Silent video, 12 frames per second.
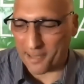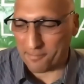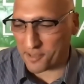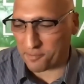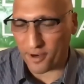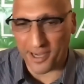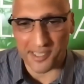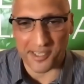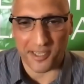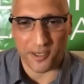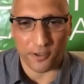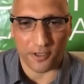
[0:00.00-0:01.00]
surprised
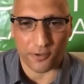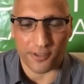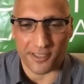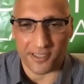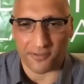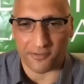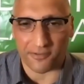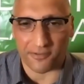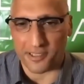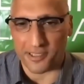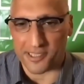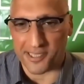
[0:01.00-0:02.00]
to hear that Chrystia
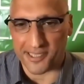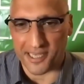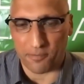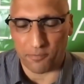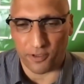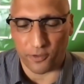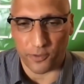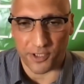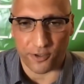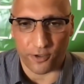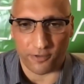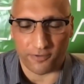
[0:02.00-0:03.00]
Freeland is an example that we
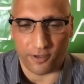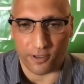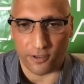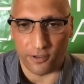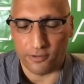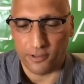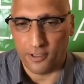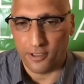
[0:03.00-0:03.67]
should all follow.